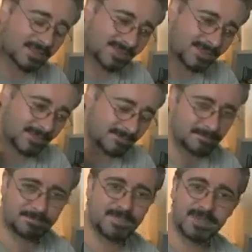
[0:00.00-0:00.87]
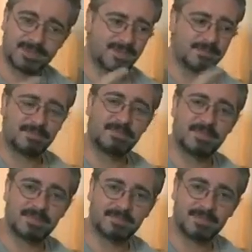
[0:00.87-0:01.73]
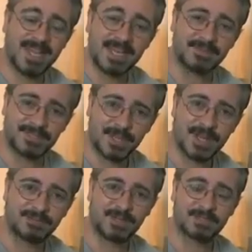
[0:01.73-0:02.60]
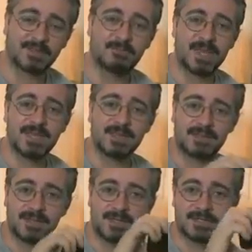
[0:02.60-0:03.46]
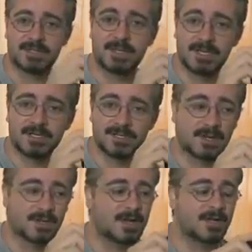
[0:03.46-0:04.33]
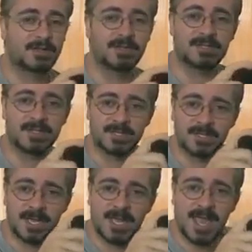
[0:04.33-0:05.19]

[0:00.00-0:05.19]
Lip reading: the negative side effect of making things so light like this is